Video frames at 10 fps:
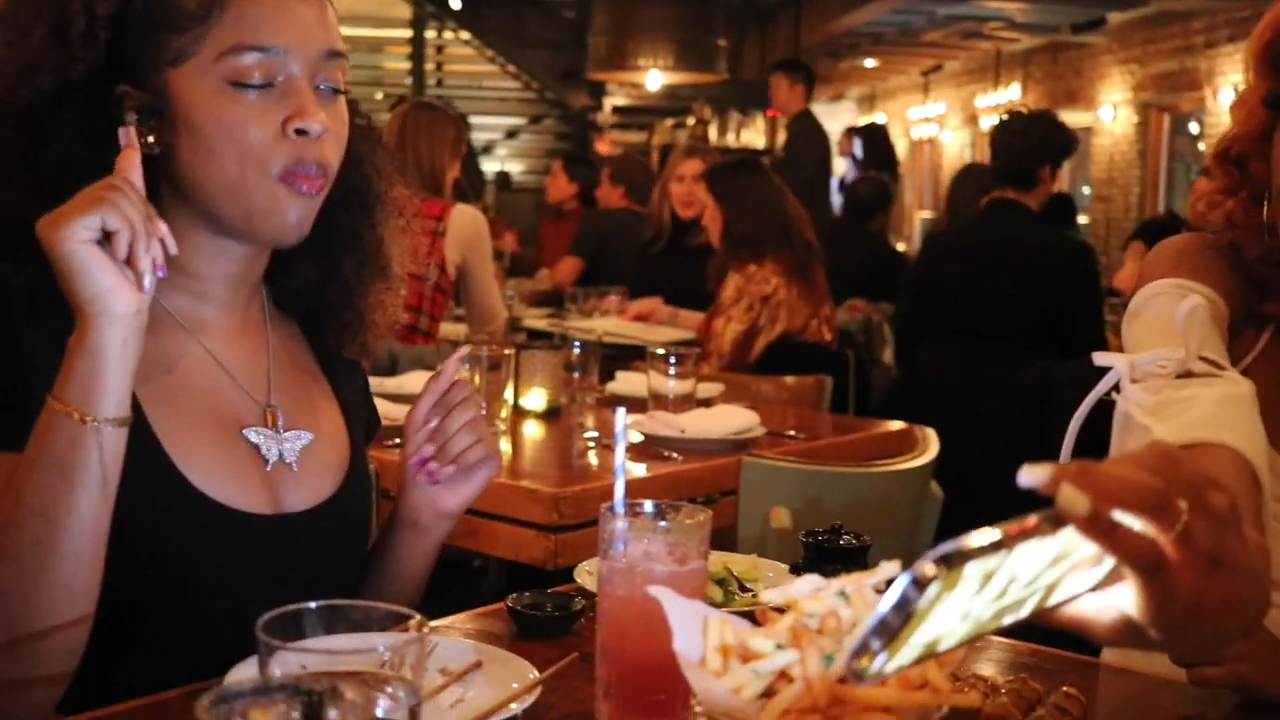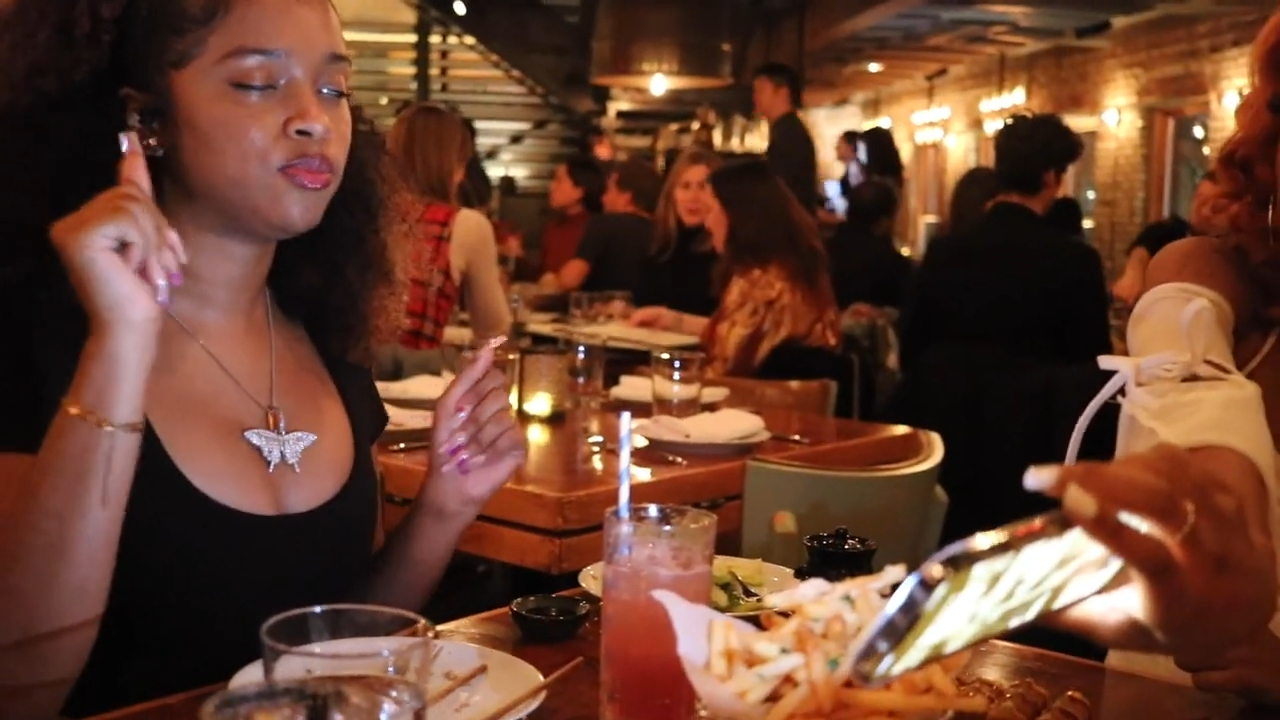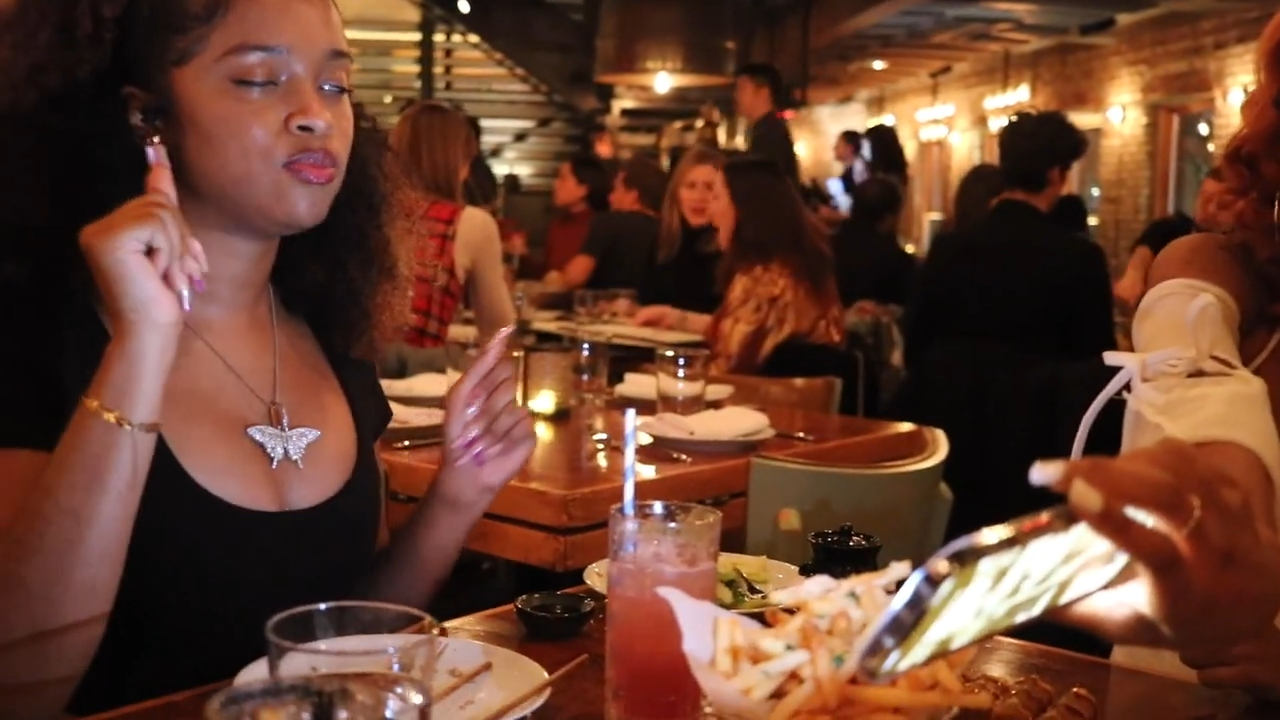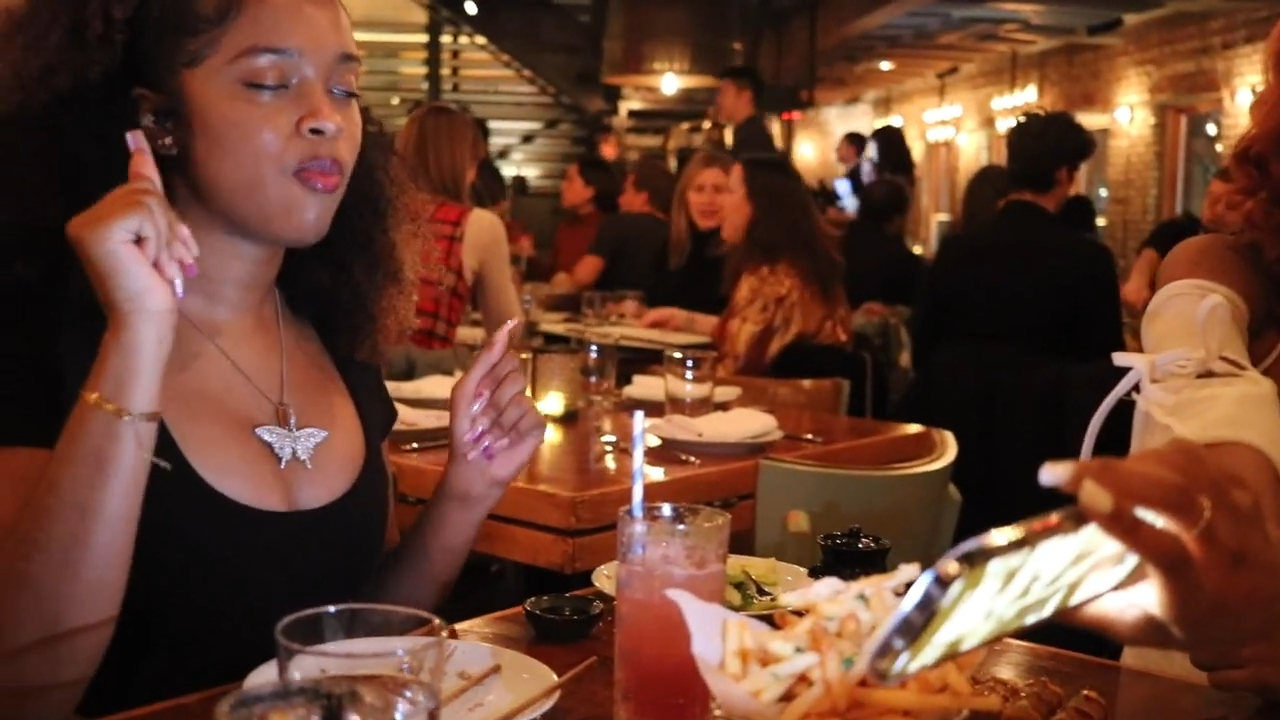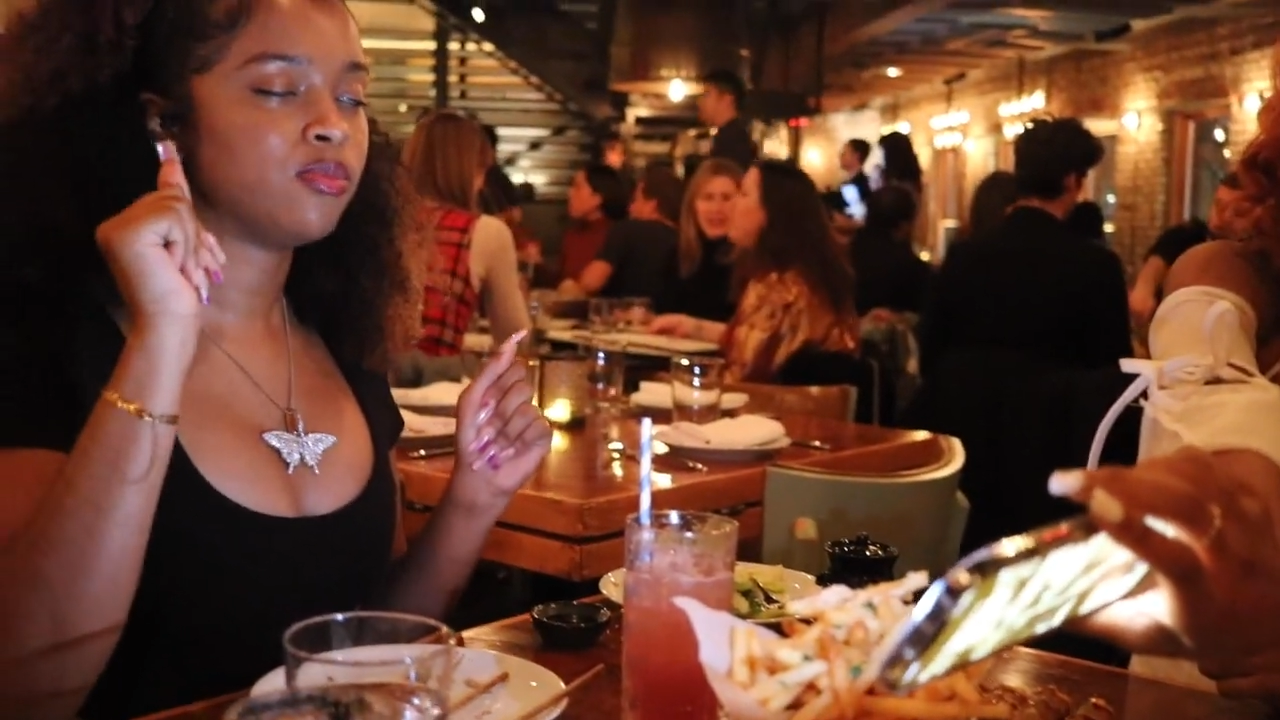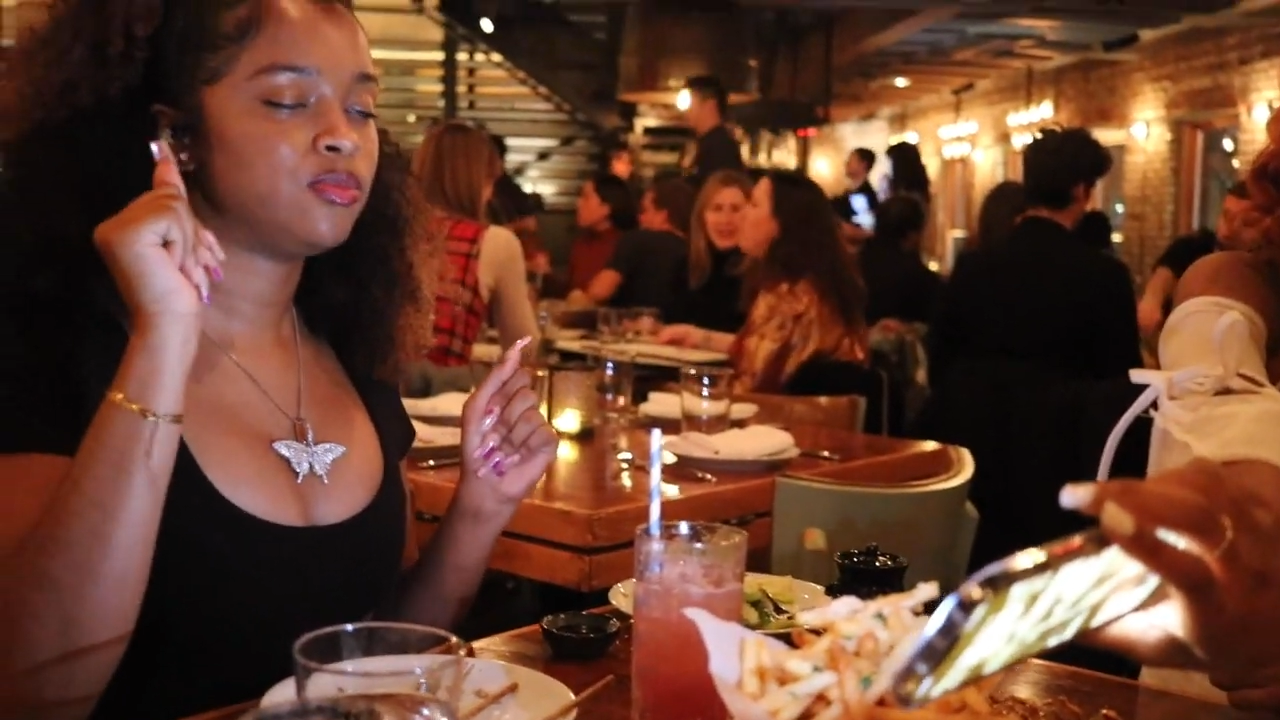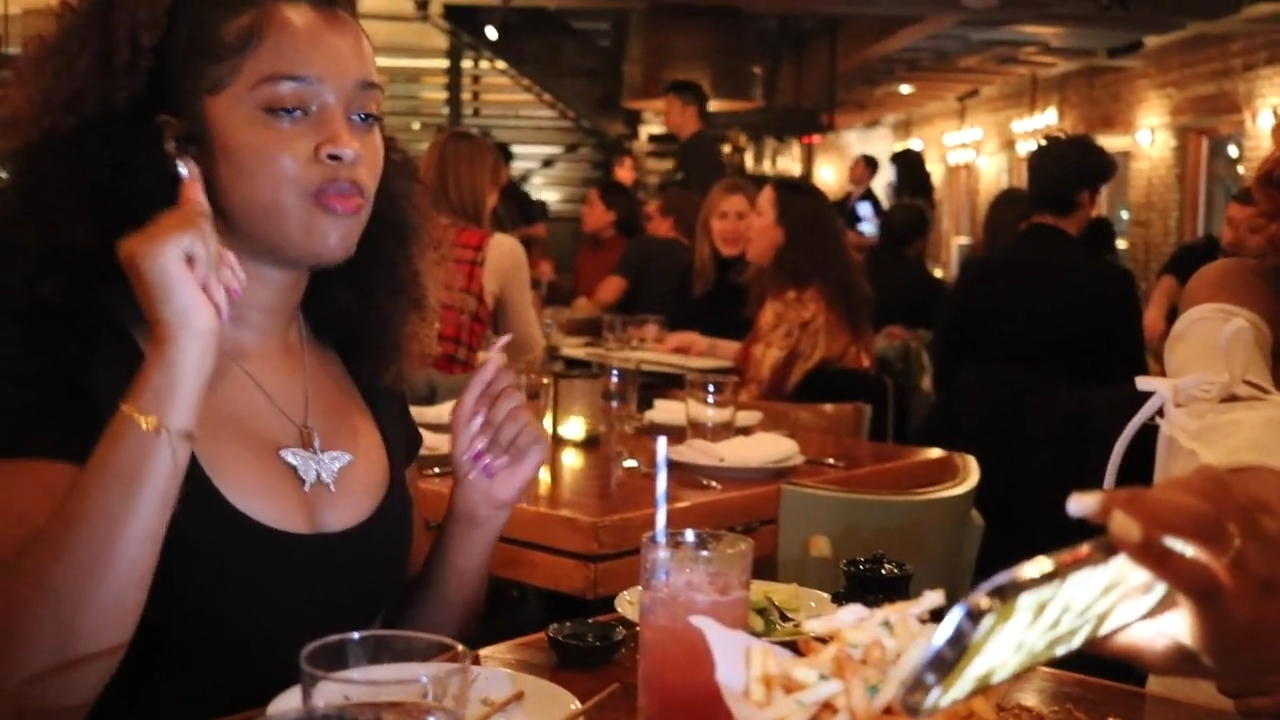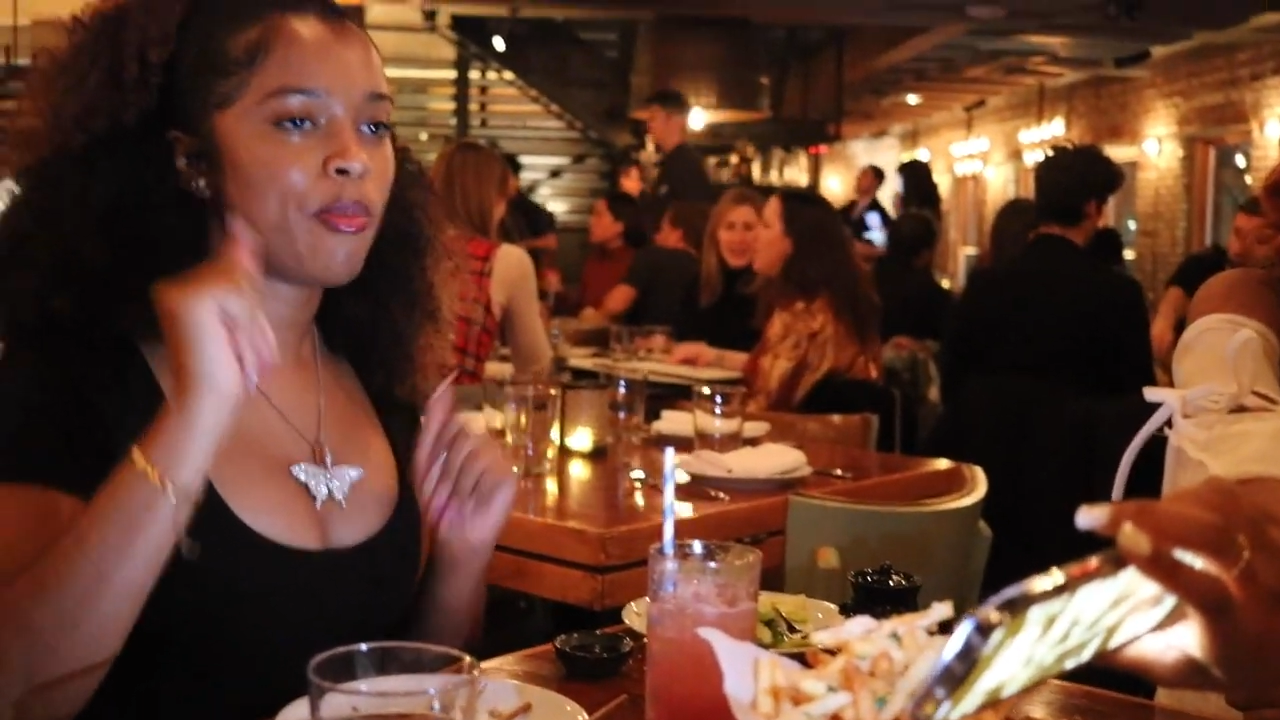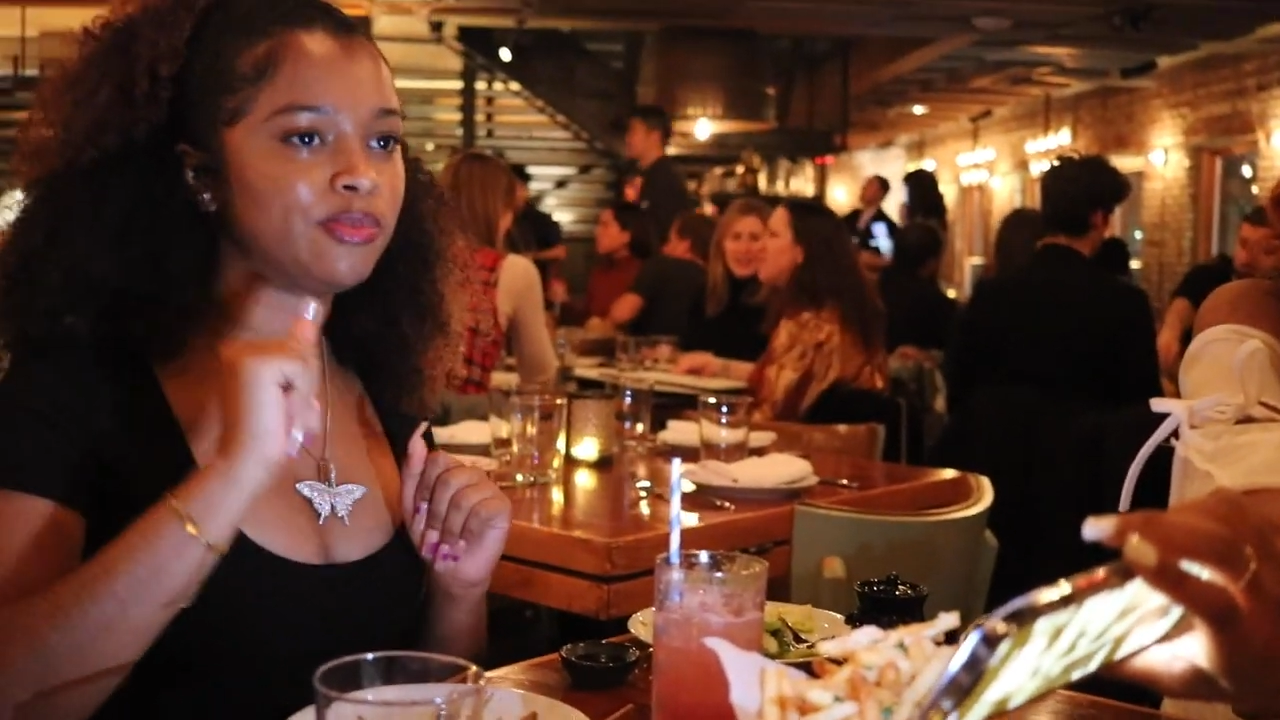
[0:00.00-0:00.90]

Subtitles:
what you're doing.